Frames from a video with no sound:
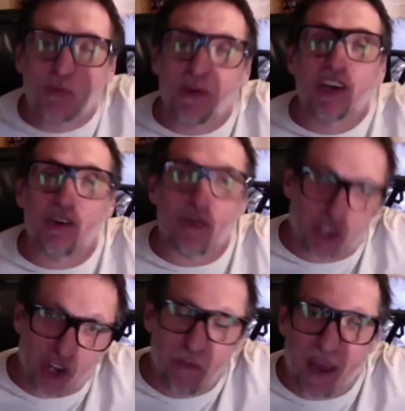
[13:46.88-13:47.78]
because it was
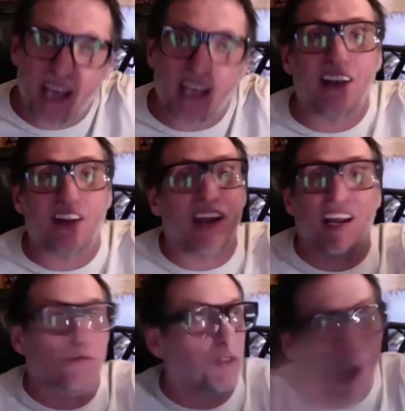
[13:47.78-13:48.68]
too big, and
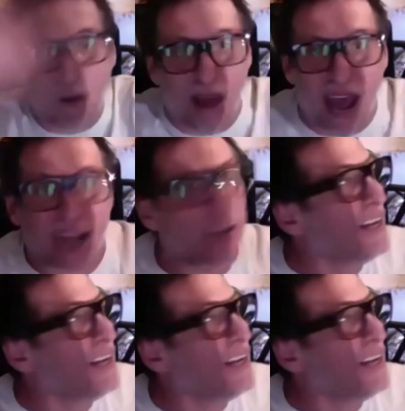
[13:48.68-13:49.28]
it's grown back.